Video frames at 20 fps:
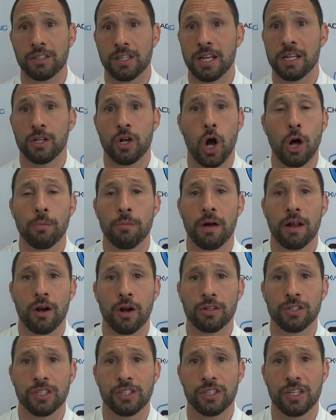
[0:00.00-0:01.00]
They can call them about
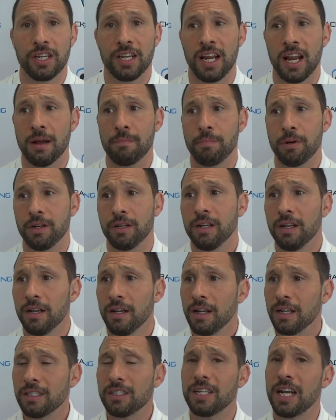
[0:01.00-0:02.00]
an RTC camp, but
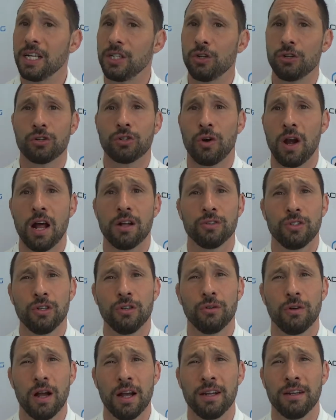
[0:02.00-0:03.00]
it's dangerous ground
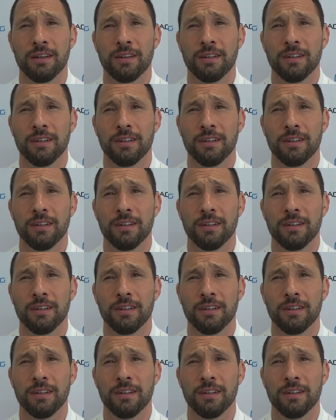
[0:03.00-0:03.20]
too, right?